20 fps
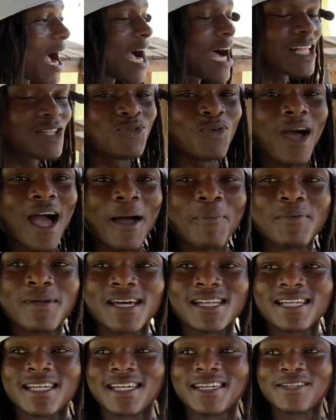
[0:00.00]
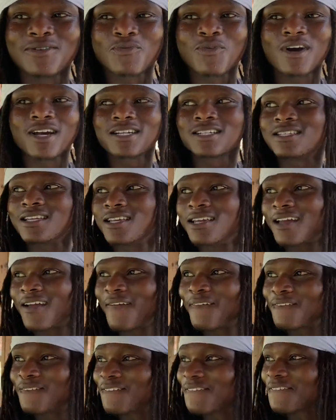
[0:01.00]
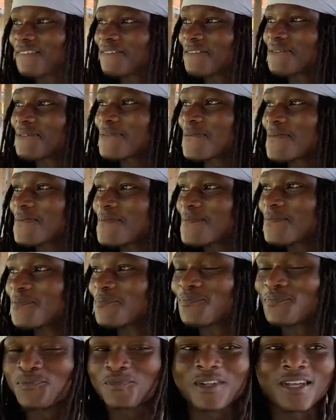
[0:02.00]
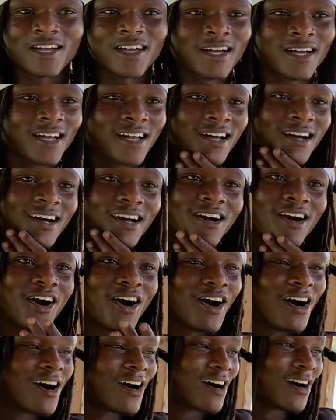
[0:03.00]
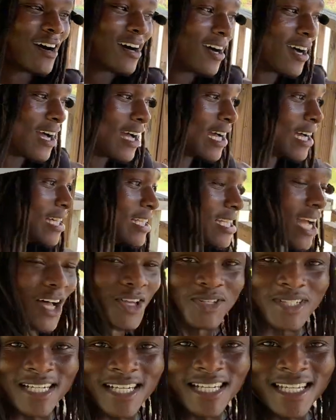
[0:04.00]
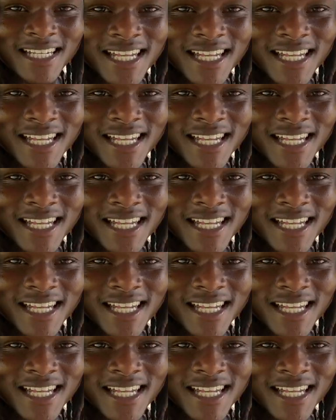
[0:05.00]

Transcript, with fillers: got too happy at the end and rushed it. Oh! Y'all seen